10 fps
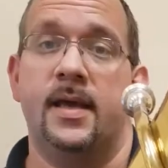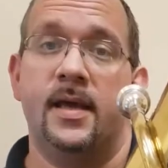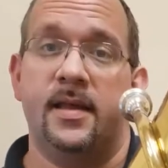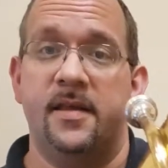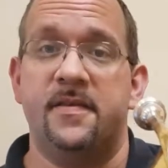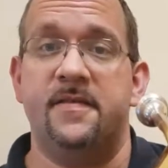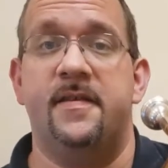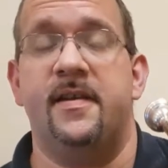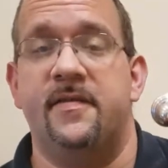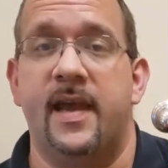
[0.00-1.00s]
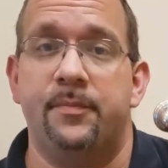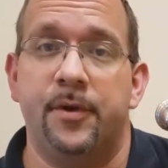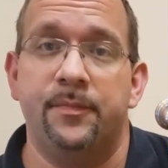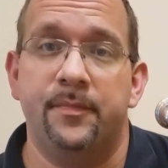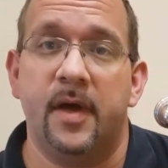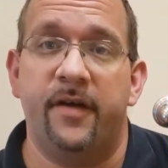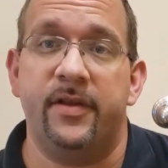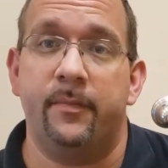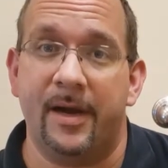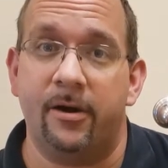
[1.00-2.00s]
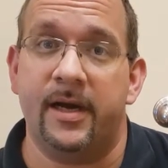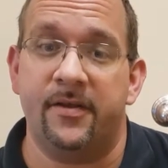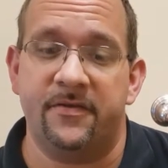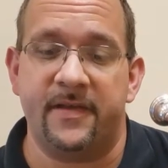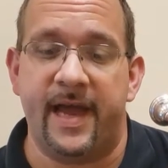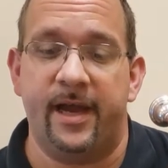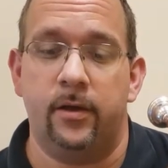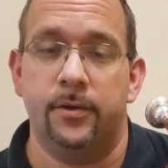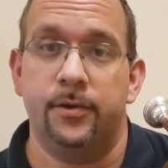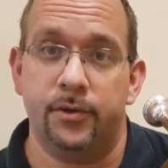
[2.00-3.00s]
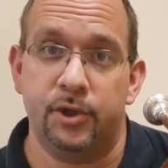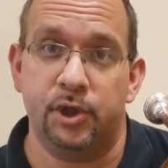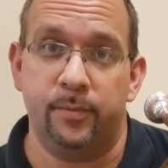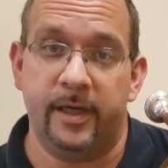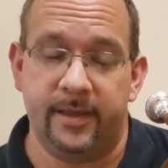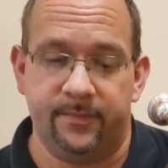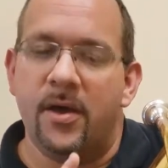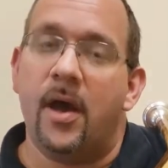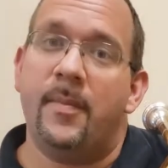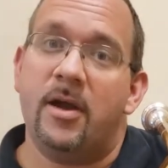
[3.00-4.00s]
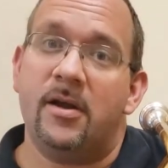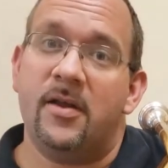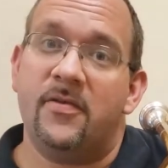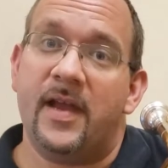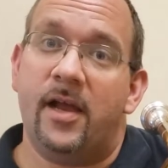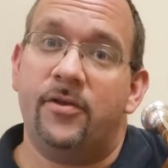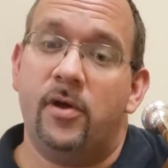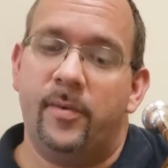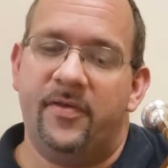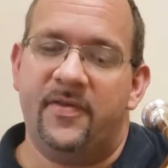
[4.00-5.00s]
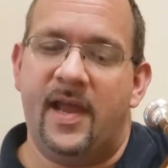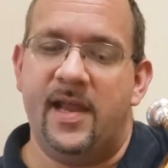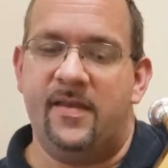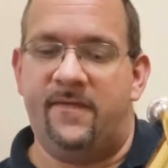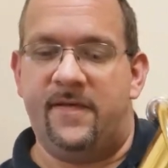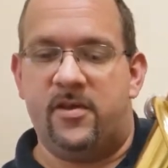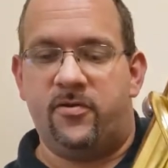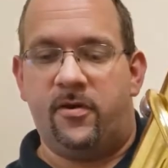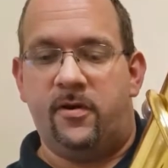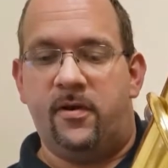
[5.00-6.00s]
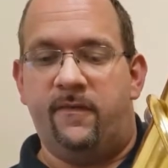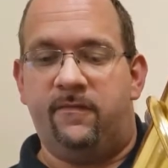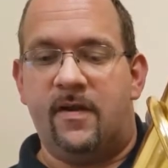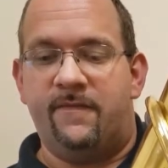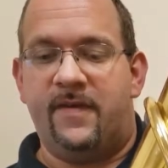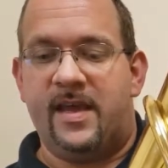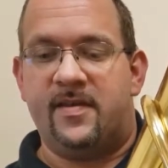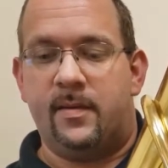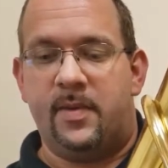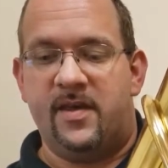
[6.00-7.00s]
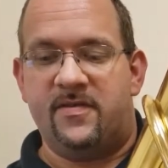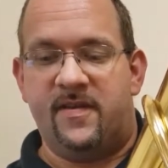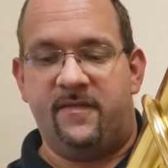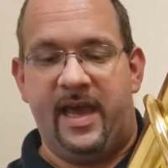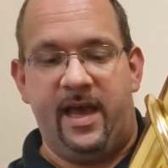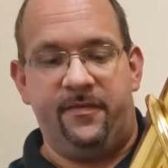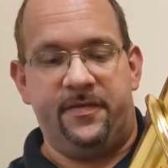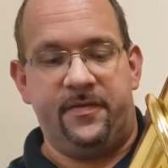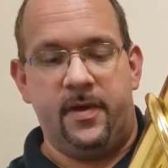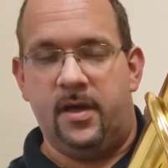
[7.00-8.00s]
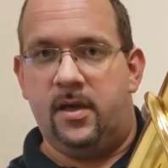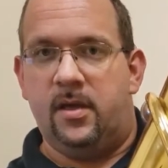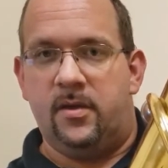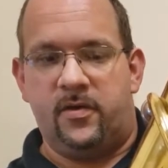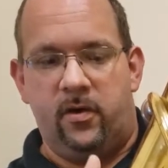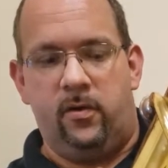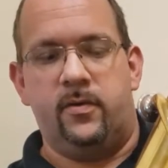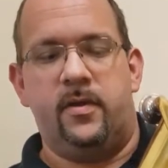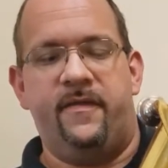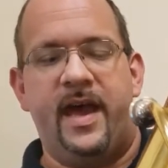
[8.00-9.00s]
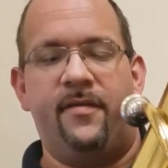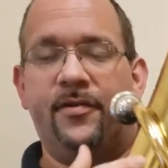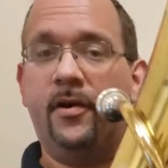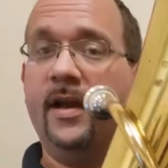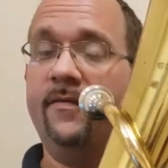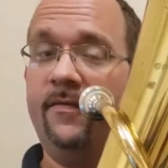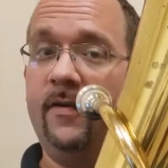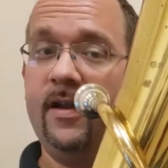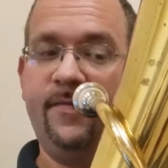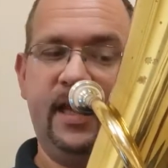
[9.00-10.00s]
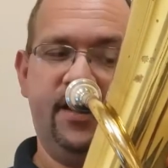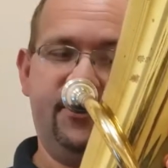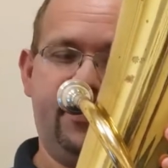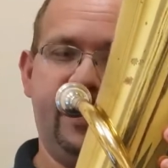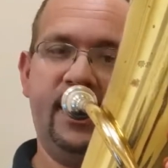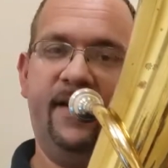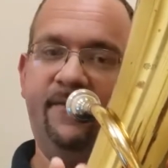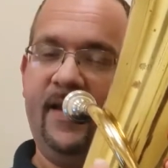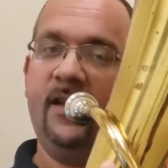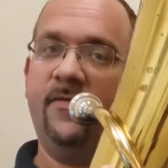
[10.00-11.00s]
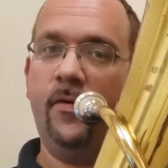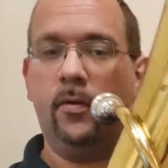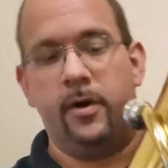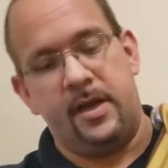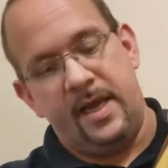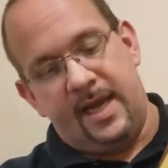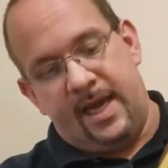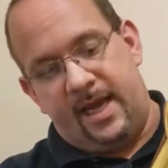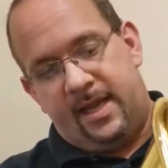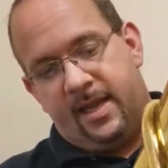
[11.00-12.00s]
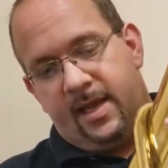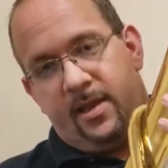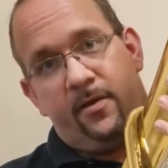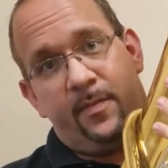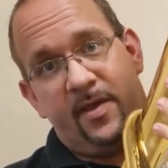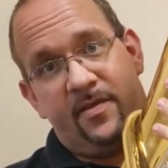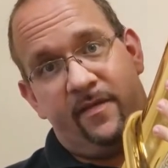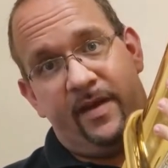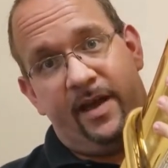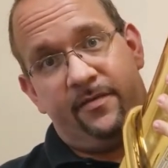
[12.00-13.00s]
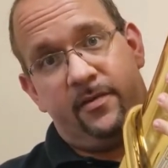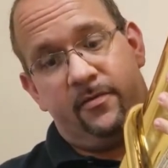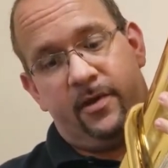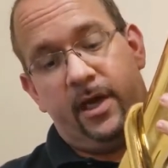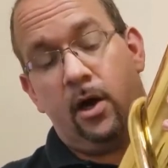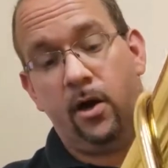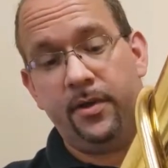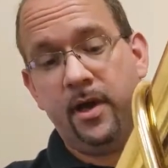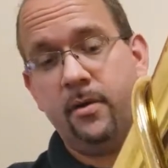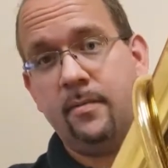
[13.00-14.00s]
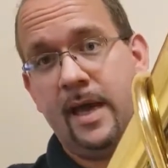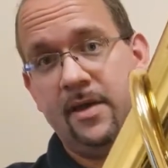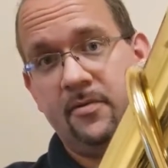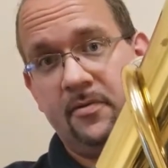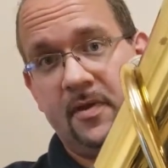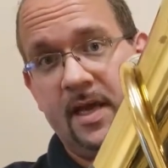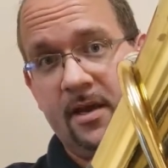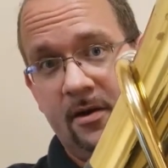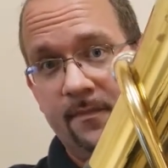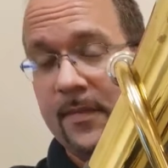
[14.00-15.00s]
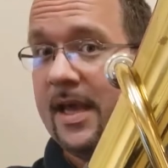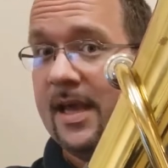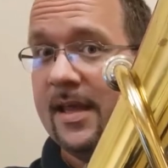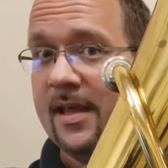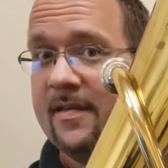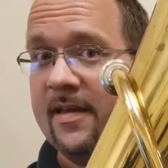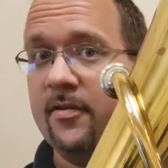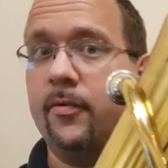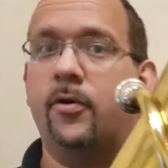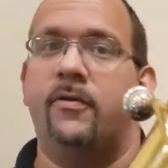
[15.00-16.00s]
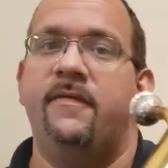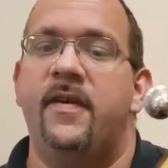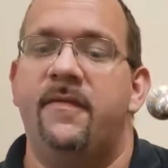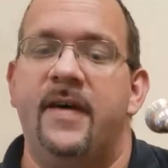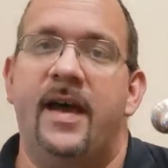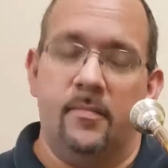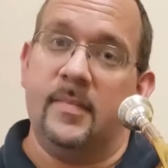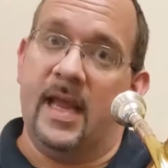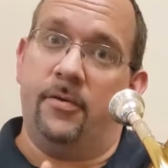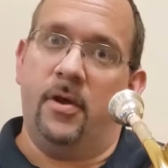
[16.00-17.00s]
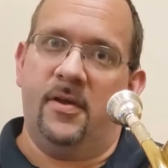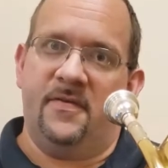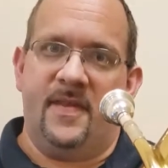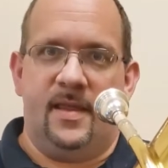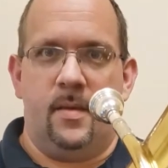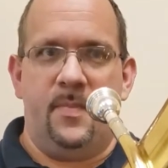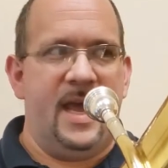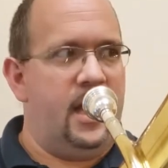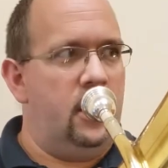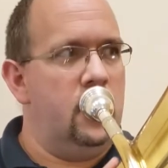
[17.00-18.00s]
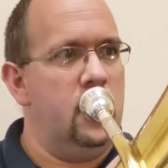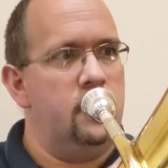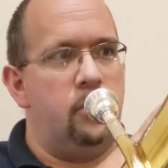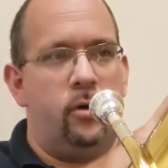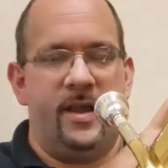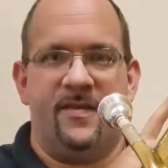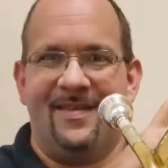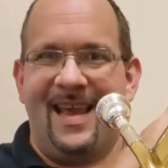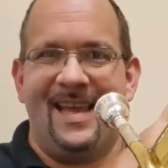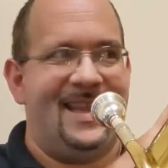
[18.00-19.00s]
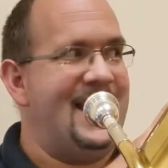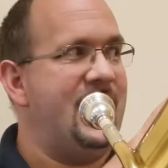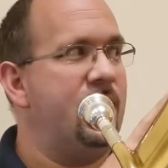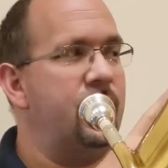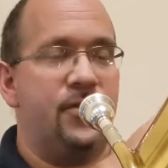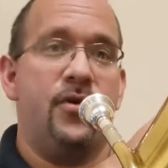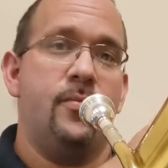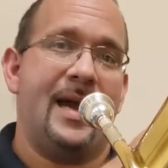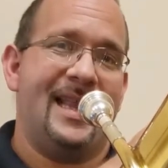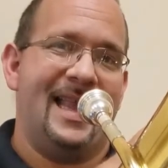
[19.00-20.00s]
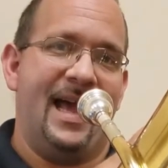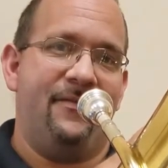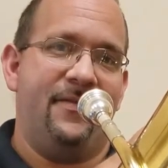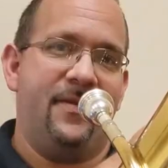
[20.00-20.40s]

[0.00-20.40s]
This is an example of an American-style tuba. American-style tubas tend to feature front-facing piston valves. So the valves are in front of the instrument, they face forward, and they're piston valves usually. Although, as you'll see here, this has a rotary fifth valve. Now notice that the bell points slightly to my left.